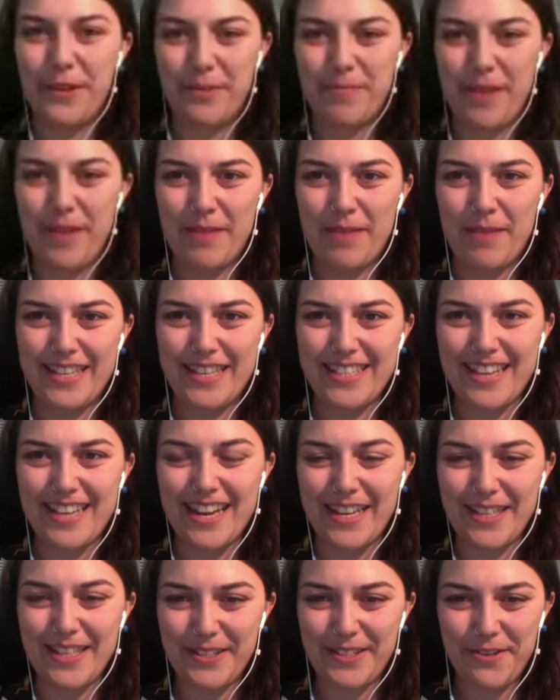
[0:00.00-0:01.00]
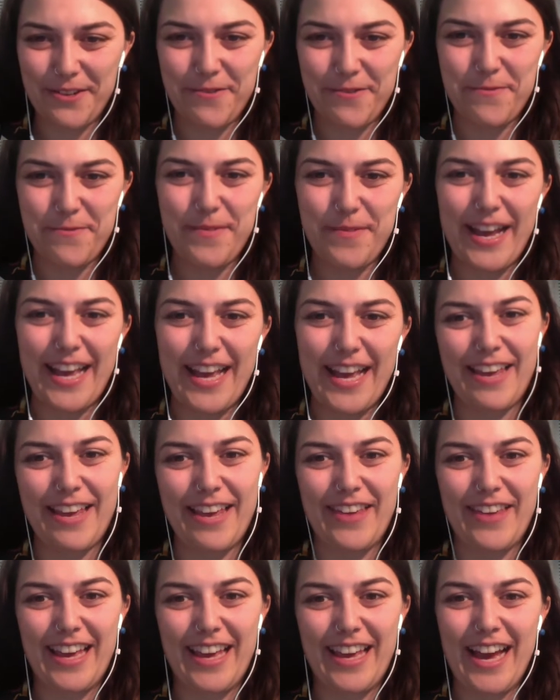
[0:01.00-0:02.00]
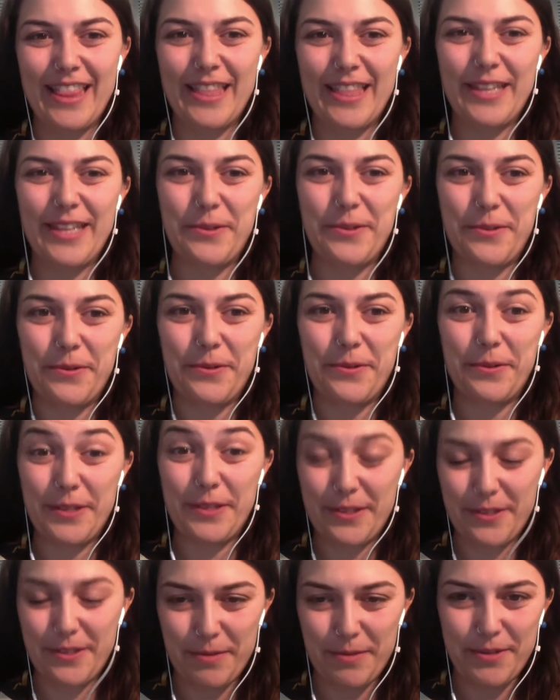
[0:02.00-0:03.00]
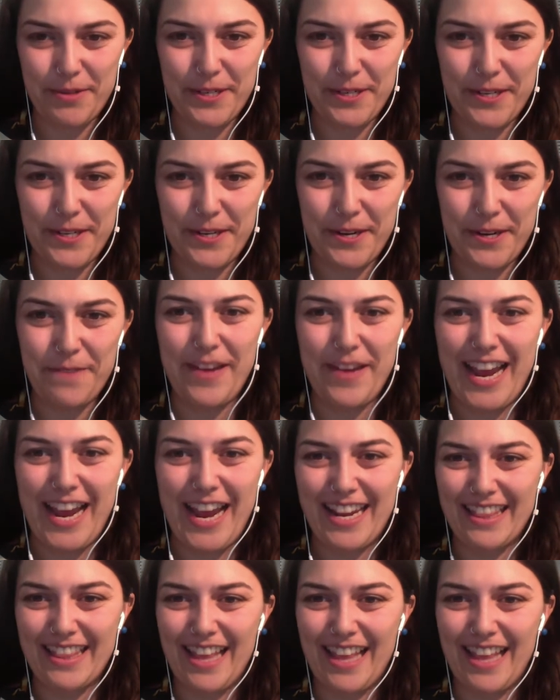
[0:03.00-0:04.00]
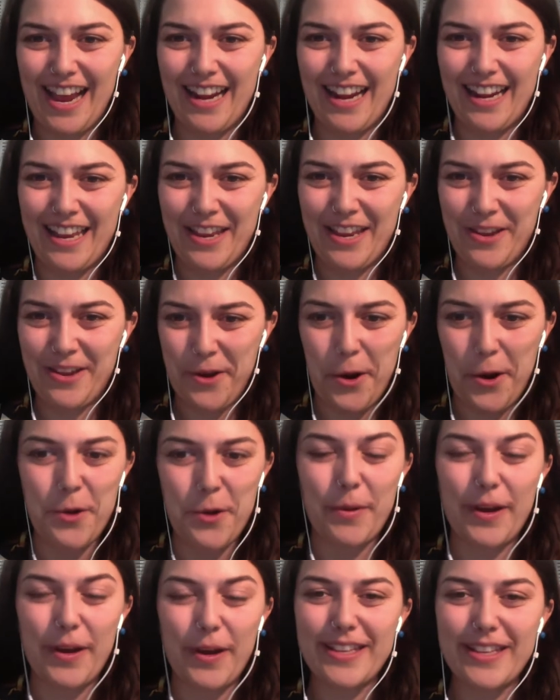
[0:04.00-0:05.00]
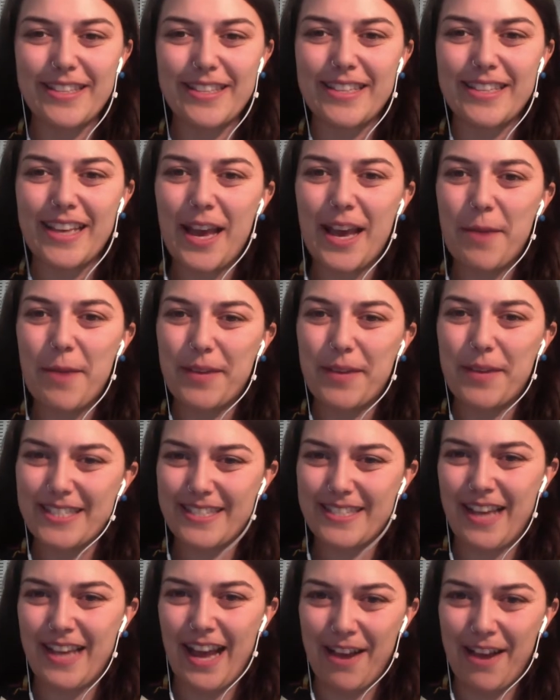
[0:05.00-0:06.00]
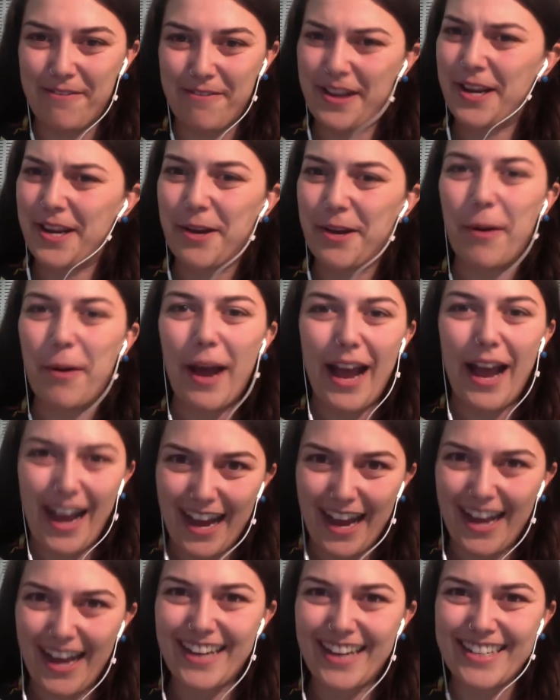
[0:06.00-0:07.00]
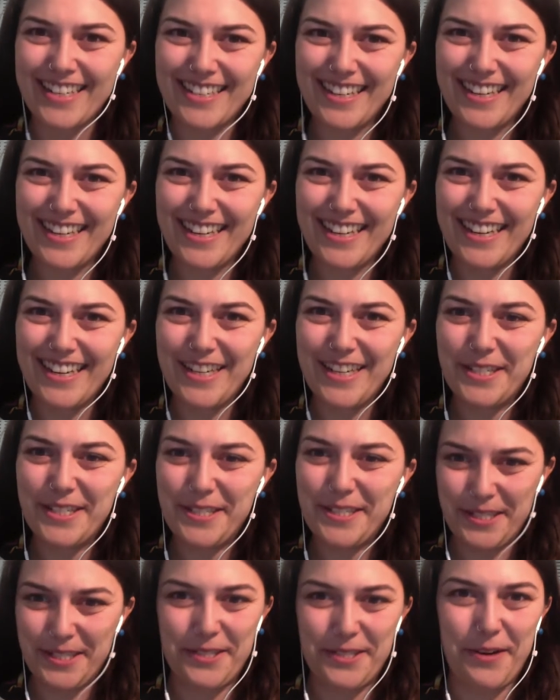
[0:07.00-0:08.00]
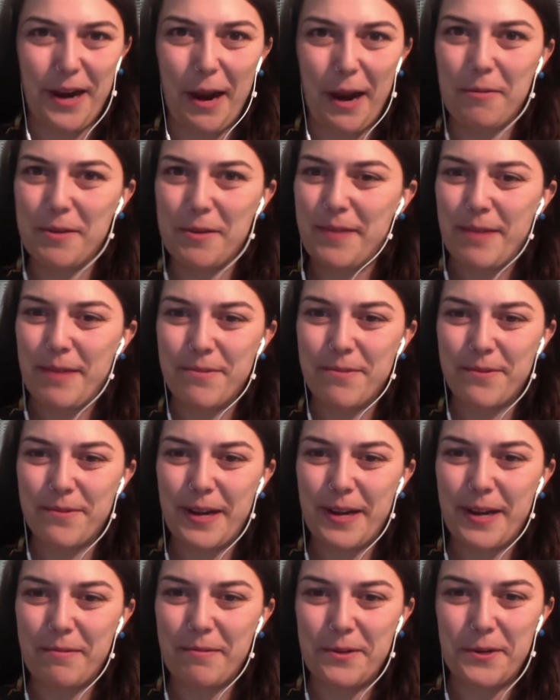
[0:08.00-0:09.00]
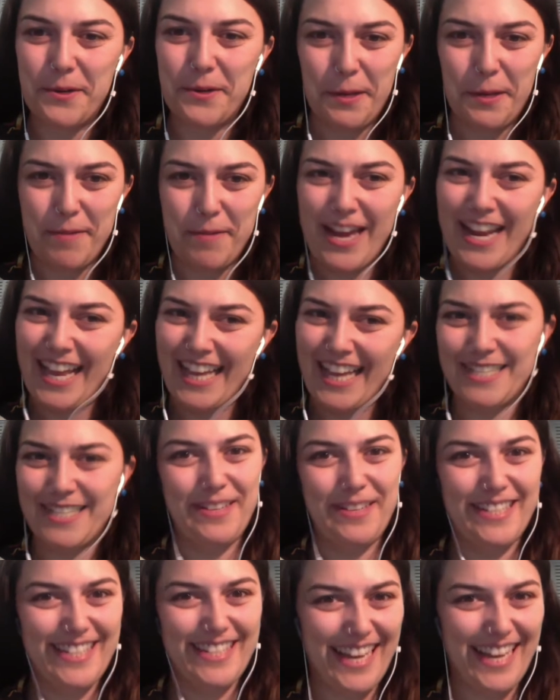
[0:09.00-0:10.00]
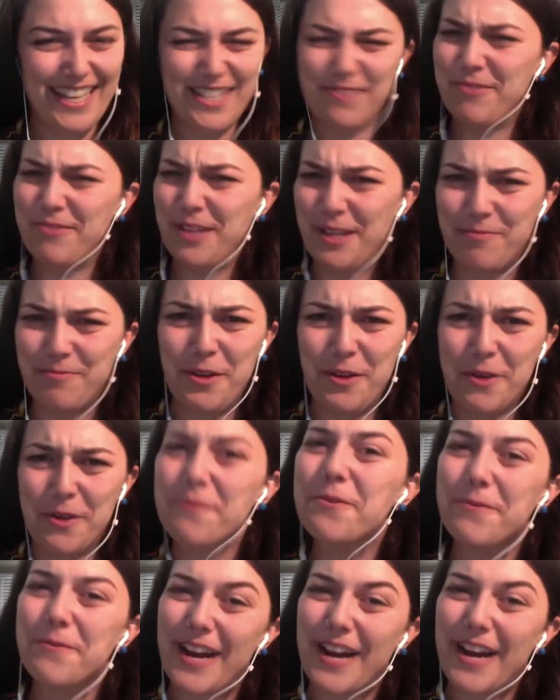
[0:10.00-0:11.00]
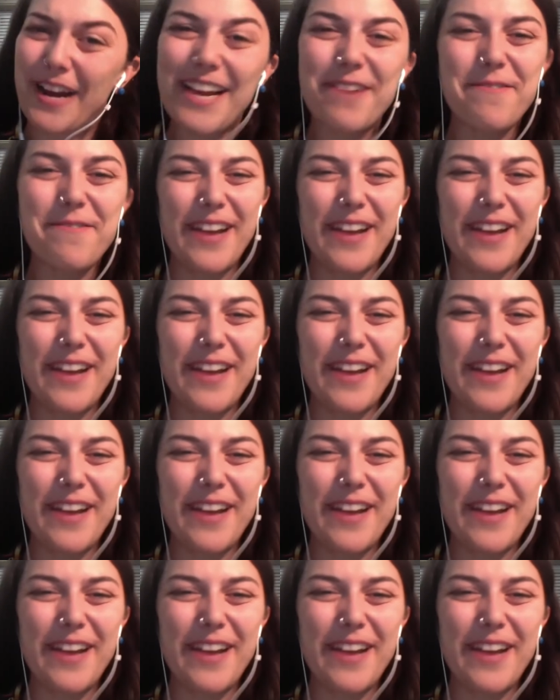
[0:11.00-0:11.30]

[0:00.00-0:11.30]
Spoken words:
maybe start us off by giving a little description of heat and light in your own words, because I find it quite hard to describe to people when I'm talking about it, except to say it's really beautiful, read it.